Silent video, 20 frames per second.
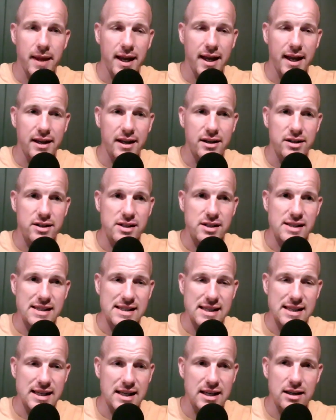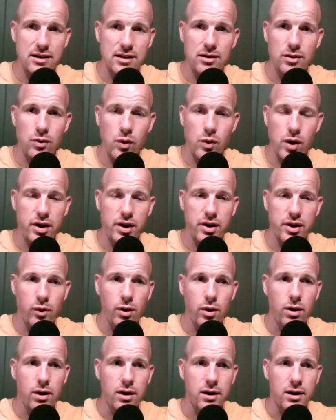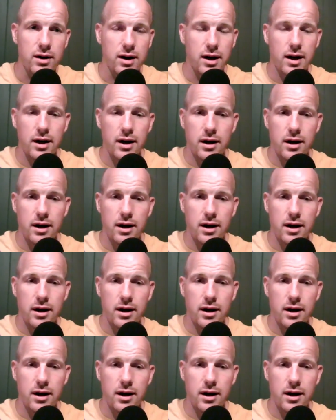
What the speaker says: and see where you are.